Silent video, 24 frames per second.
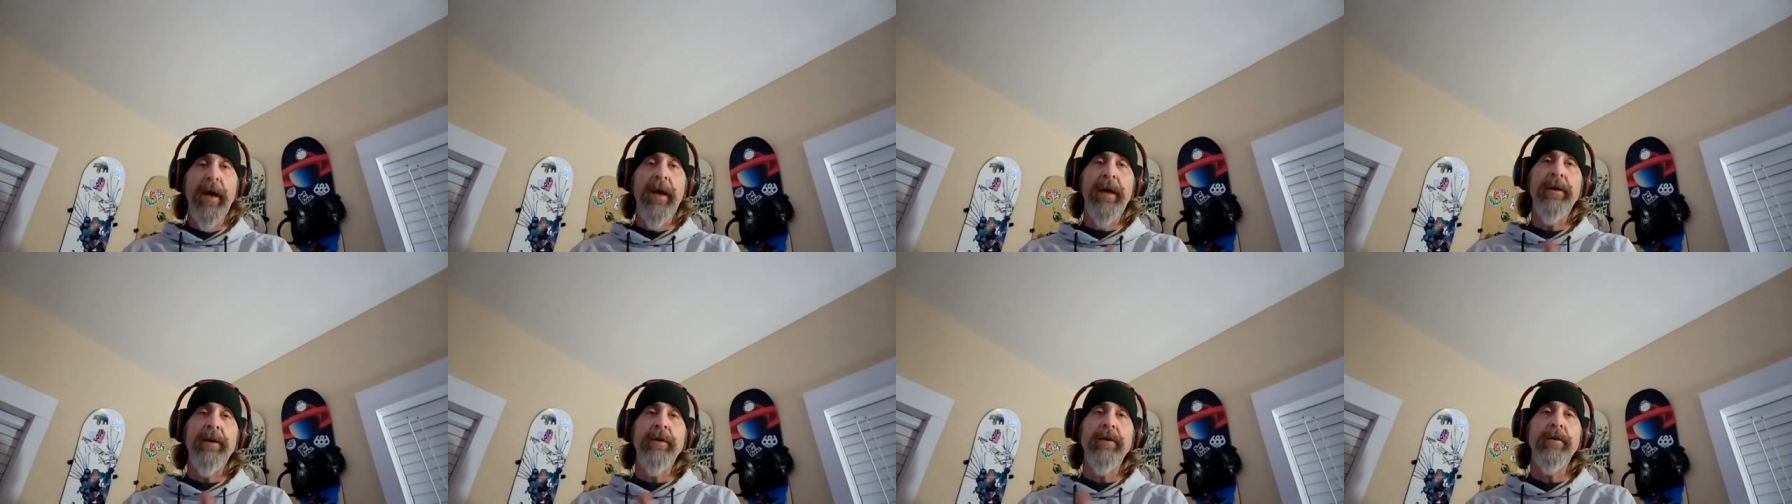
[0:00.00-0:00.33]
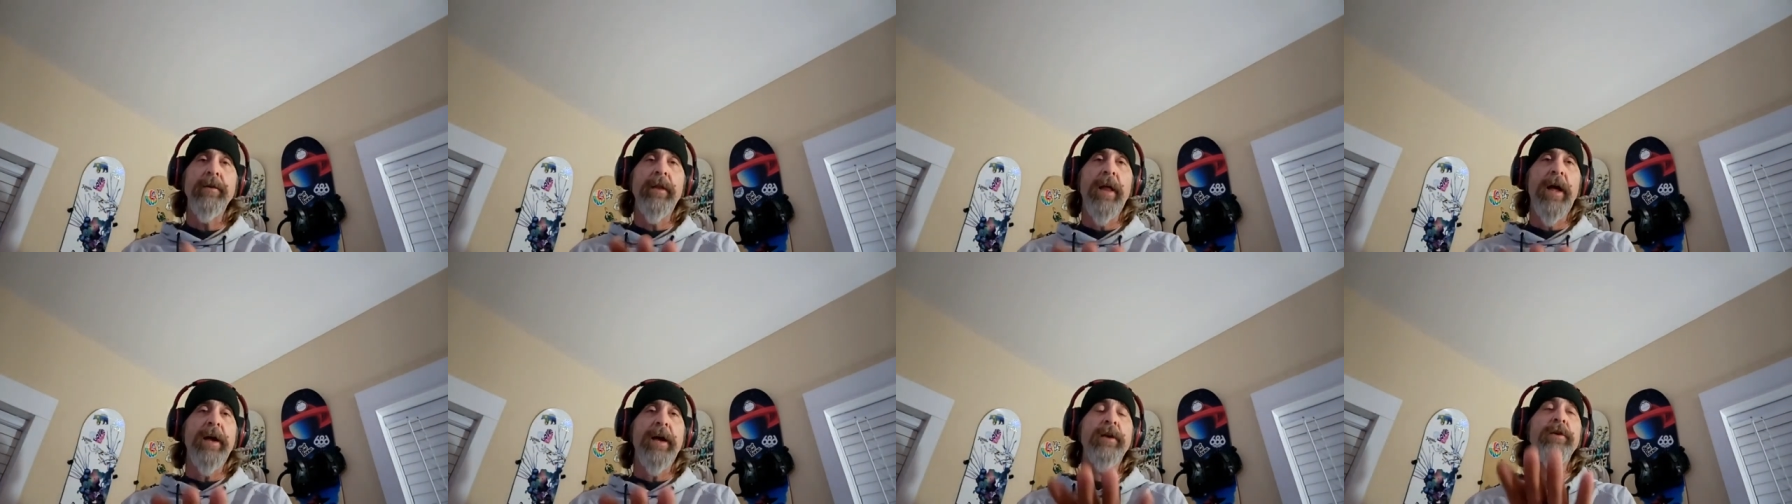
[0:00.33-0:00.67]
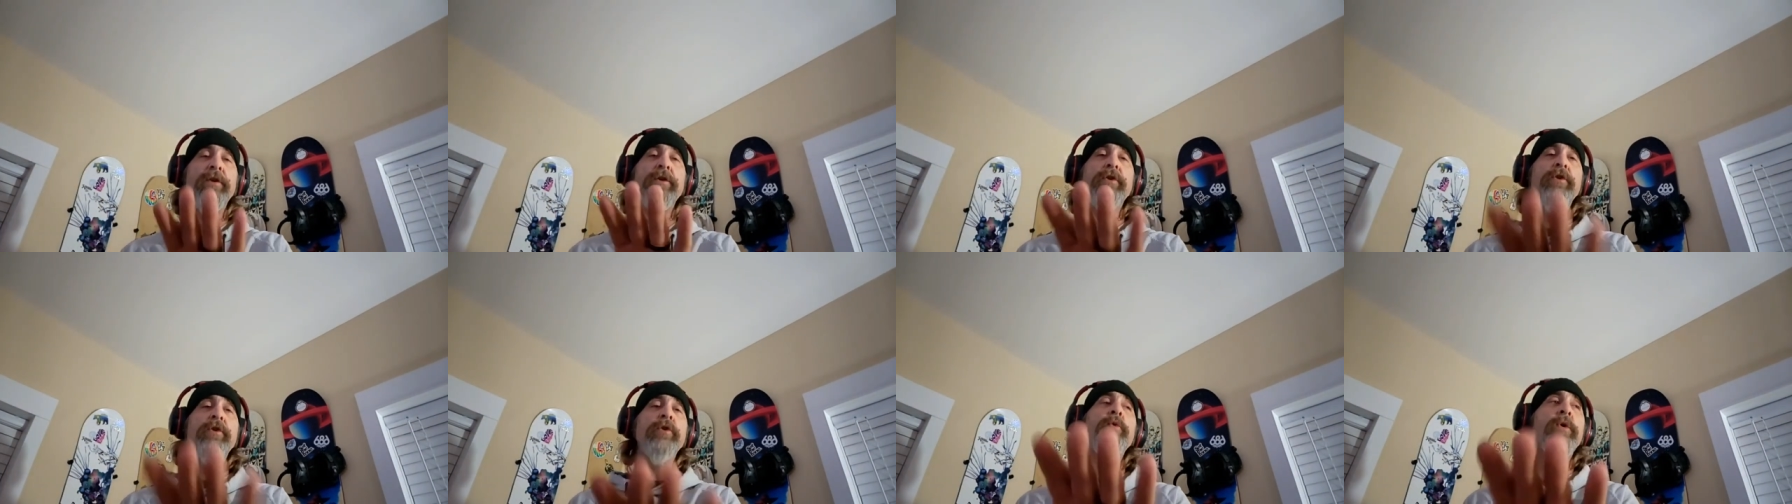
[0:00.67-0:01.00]
And
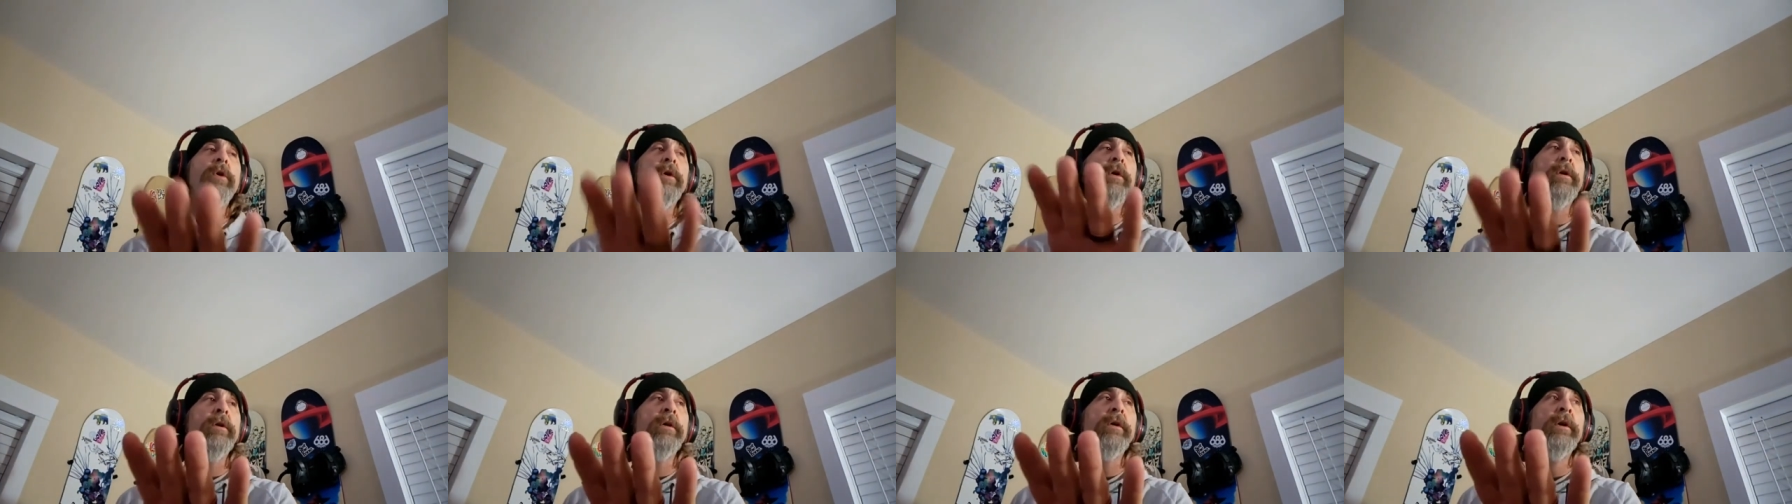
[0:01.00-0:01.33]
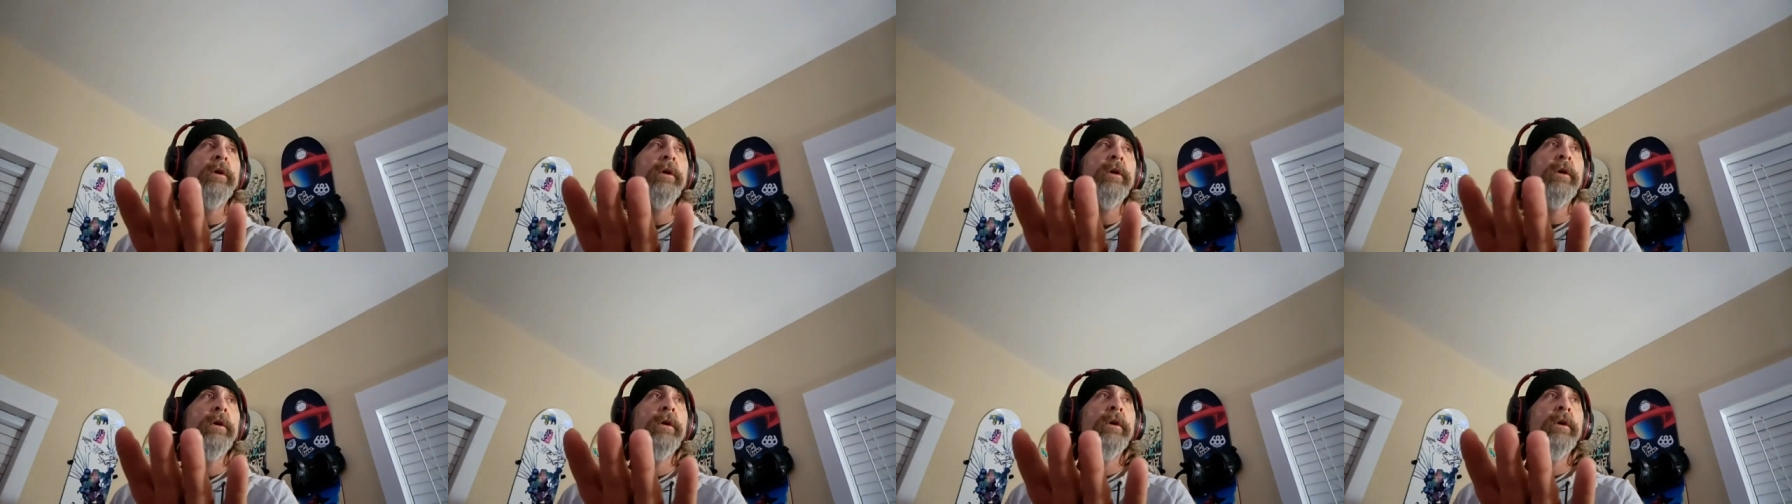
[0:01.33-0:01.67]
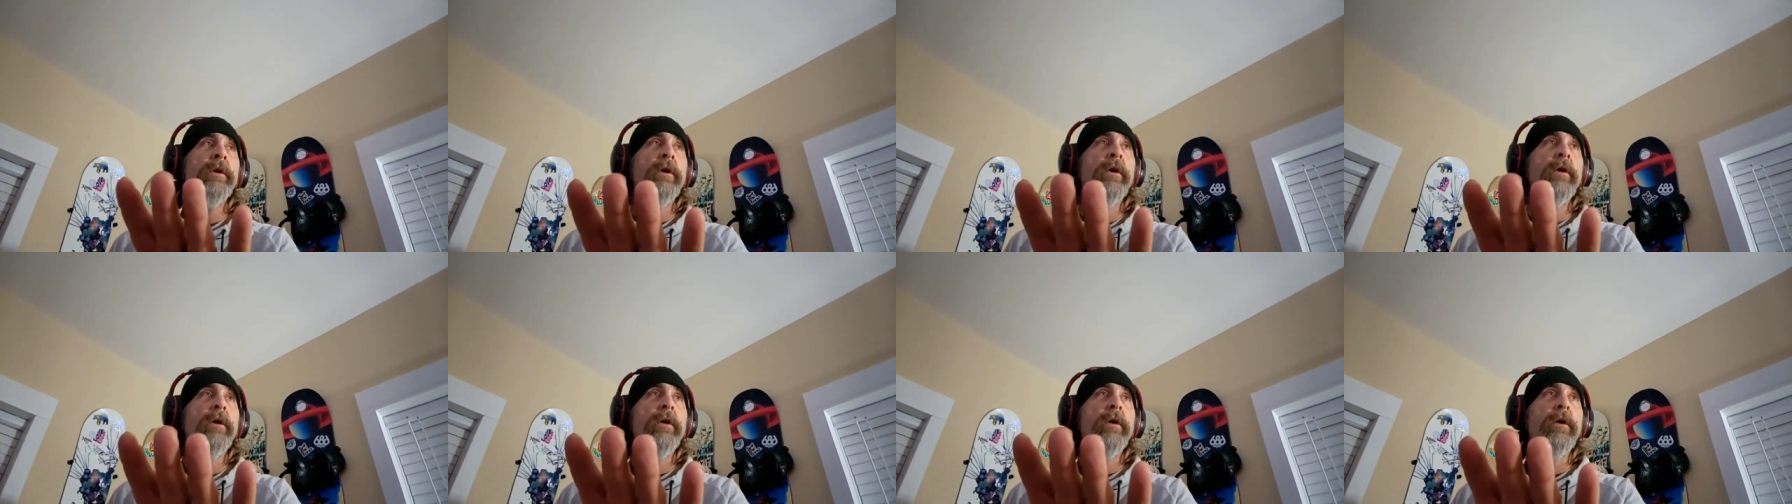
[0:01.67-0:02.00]
like, you are
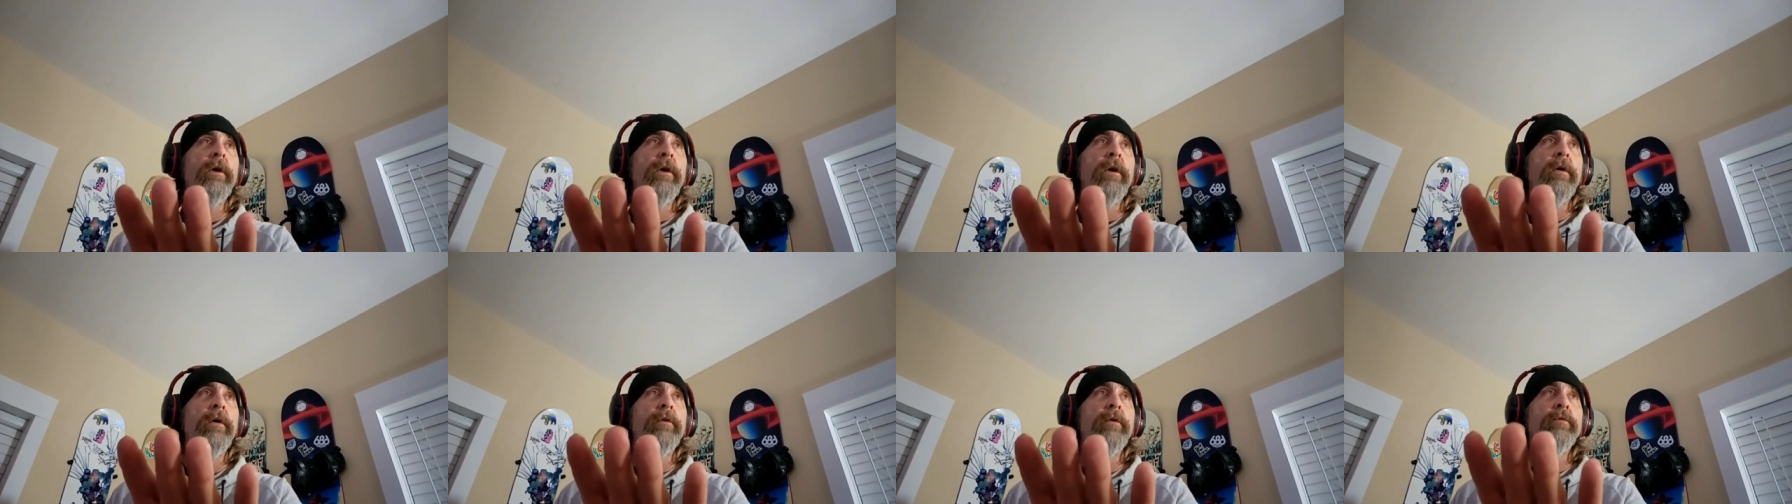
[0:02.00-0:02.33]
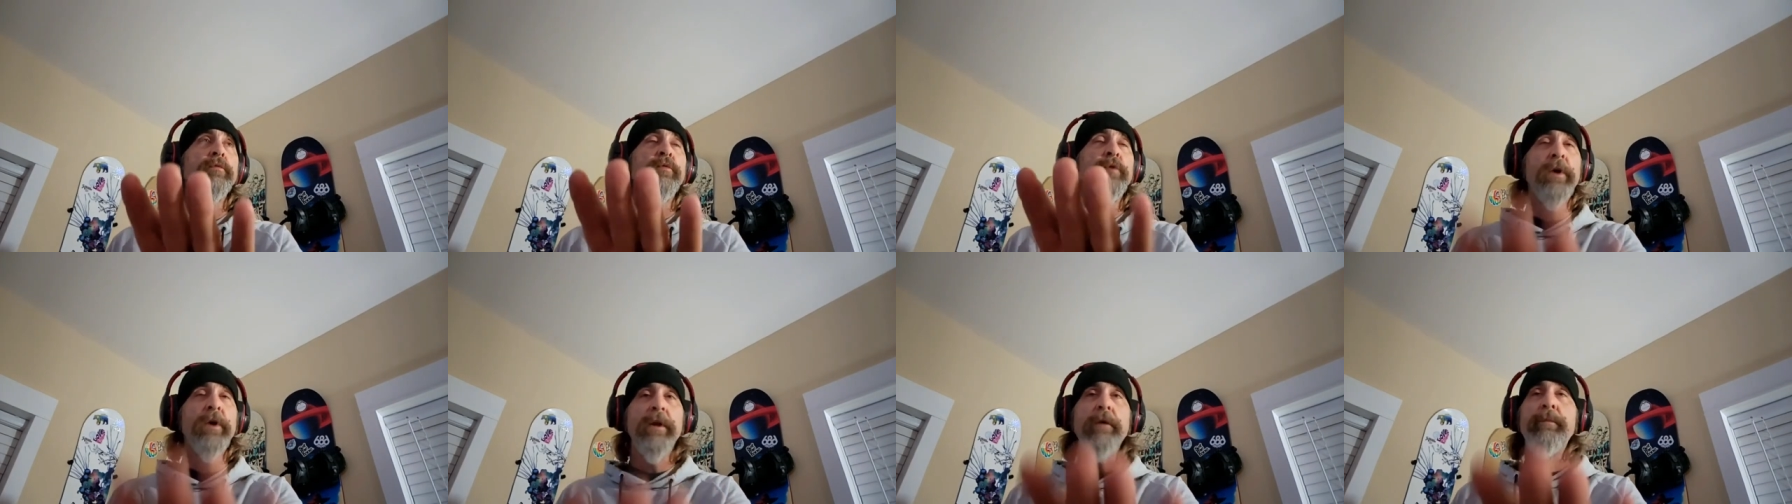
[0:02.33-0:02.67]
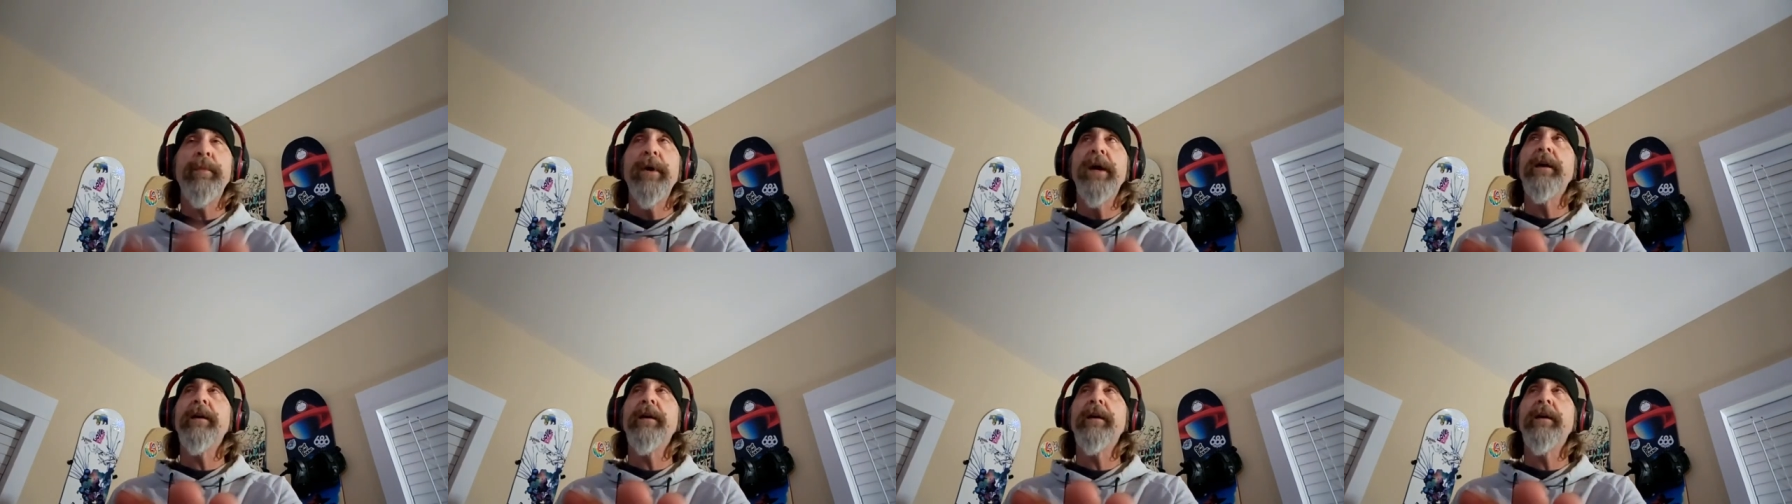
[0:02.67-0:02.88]
really